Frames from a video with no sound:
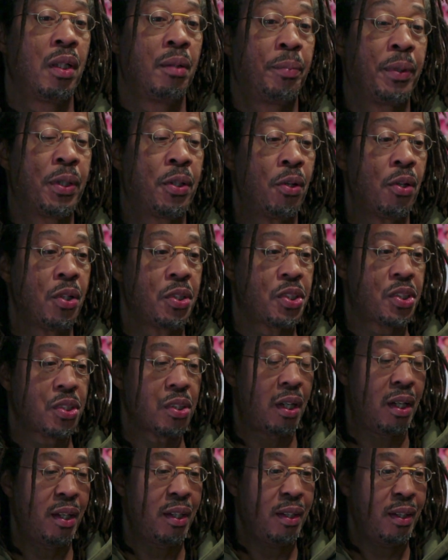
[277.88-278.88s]
because
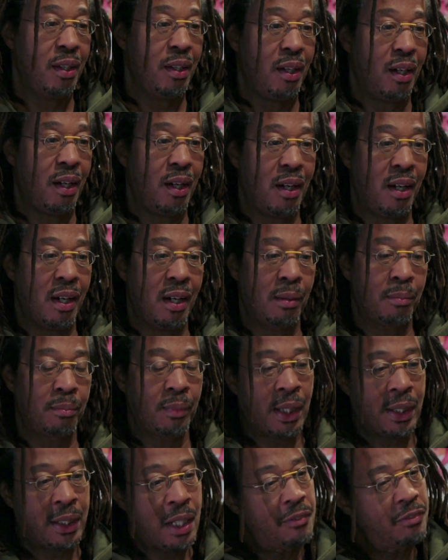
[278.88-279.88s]

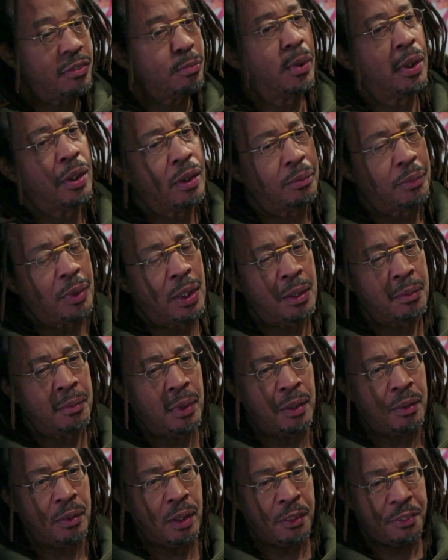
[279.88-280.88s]
I come from
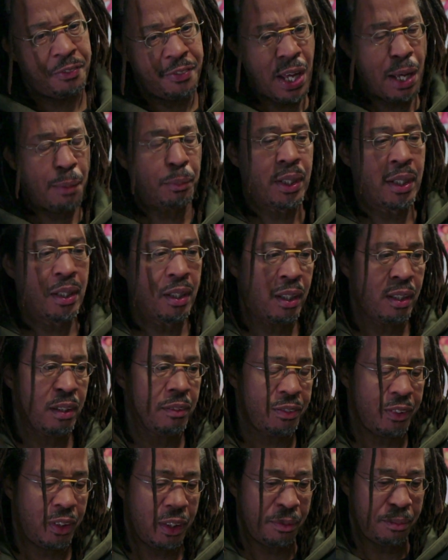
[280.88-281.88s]
a family of